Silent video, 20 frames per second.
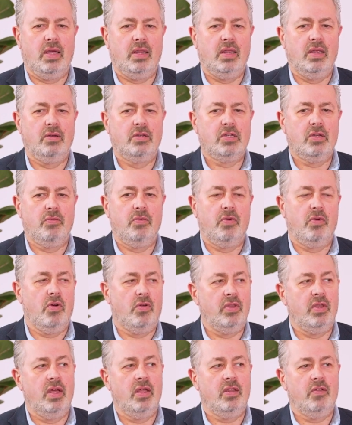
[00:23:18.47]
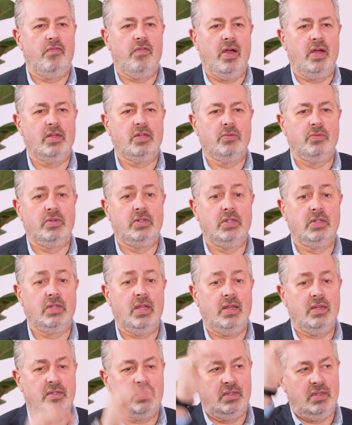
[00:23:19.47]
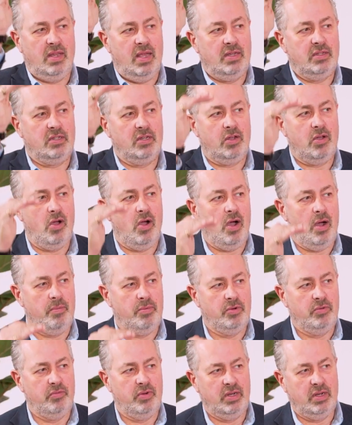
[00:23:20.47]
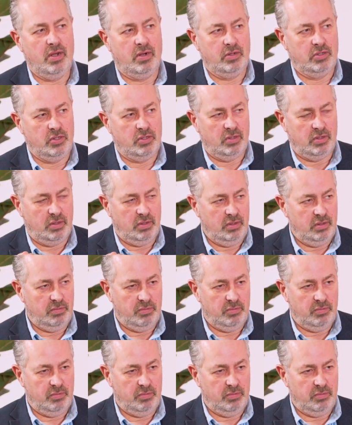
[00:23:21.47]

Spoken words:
then so we've got the other factor, which is that's a carbon reduction